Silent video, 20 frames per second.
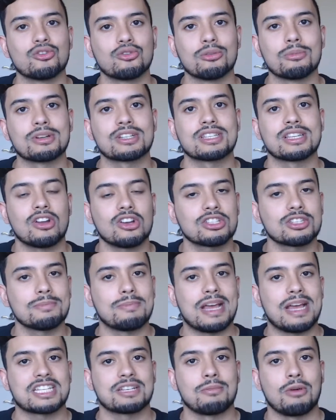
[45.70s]
and rumors and also
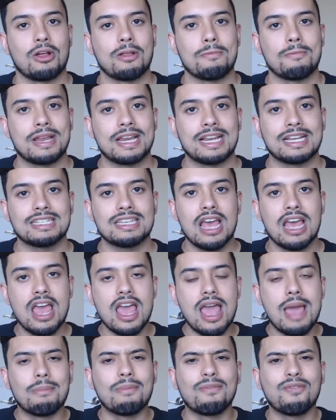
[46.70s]
basketball opinions.
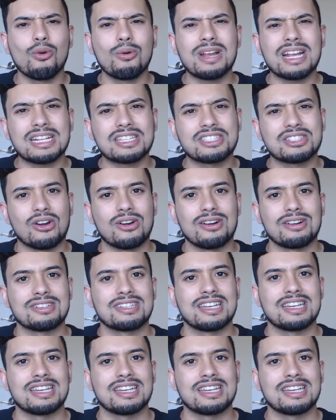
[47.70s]
And before we get started on